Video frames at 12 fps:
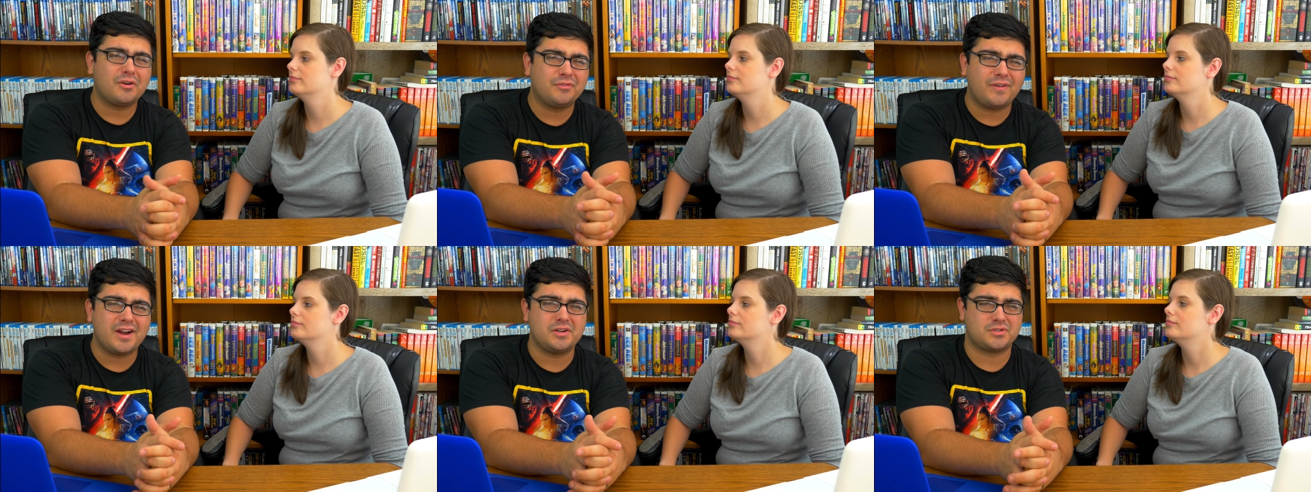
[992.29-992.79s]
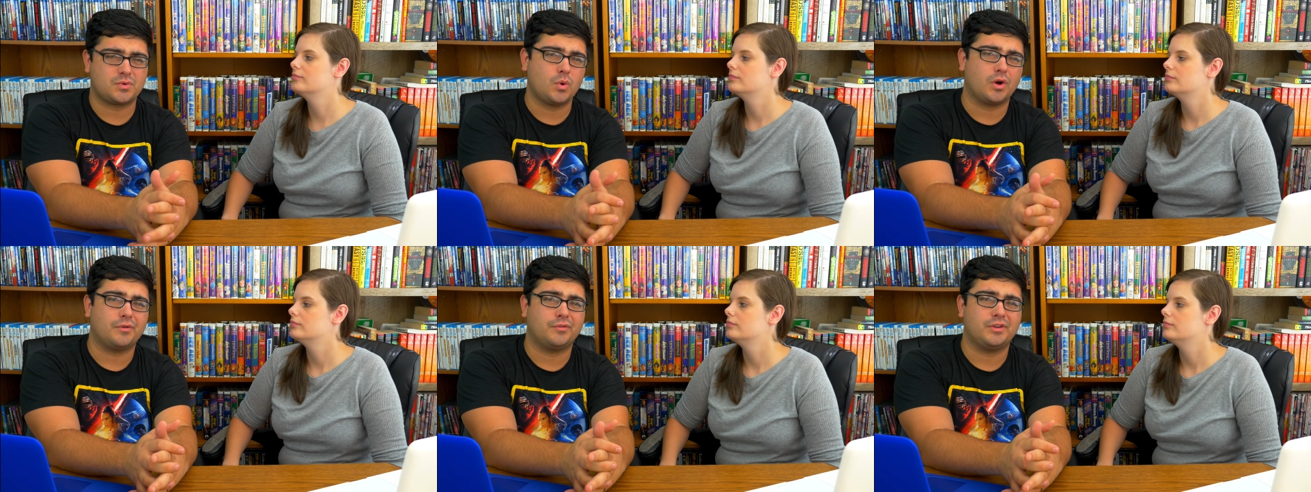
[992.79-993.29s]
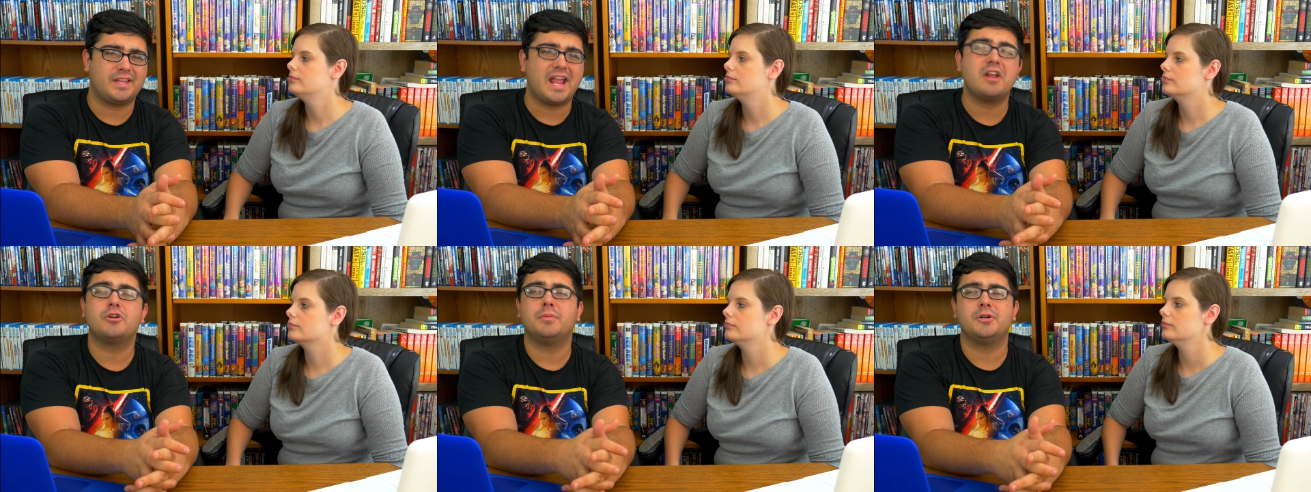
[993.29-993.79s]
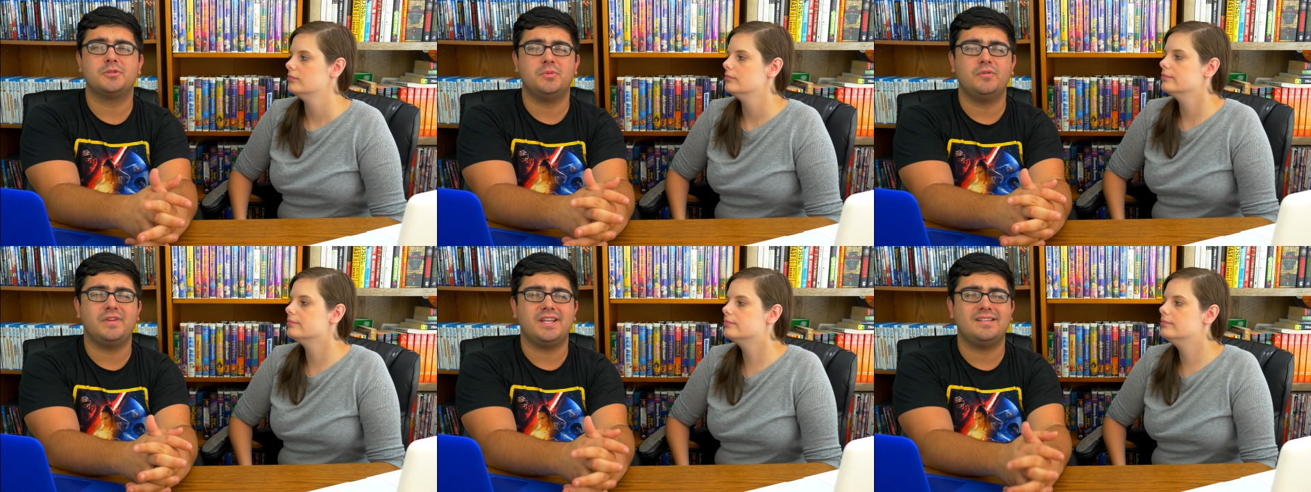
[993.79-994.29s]
Speaker 1: Our final score for the Angry Birds
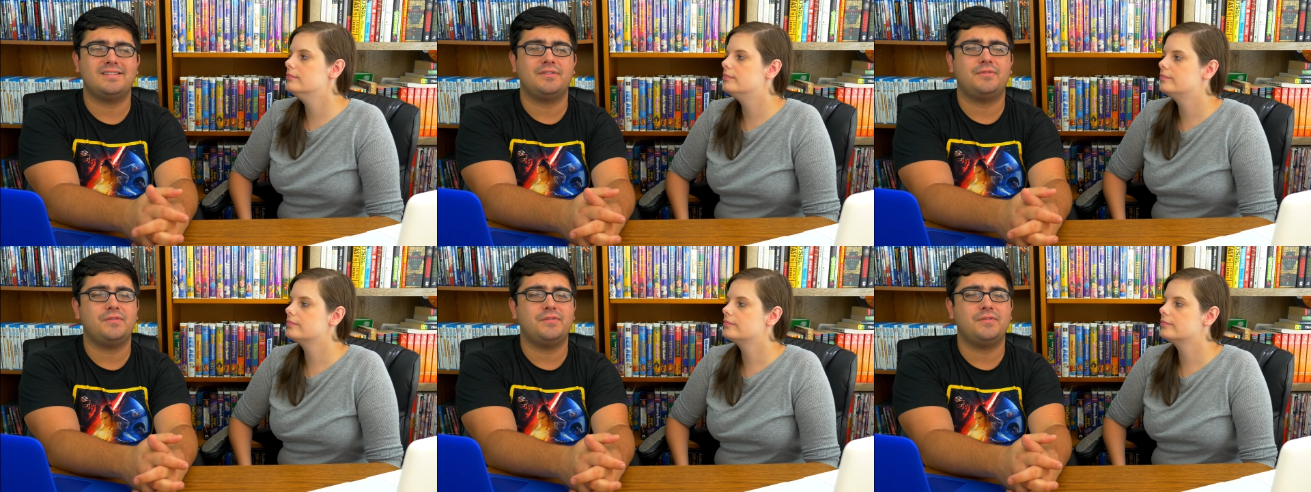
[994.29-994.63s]
movie is a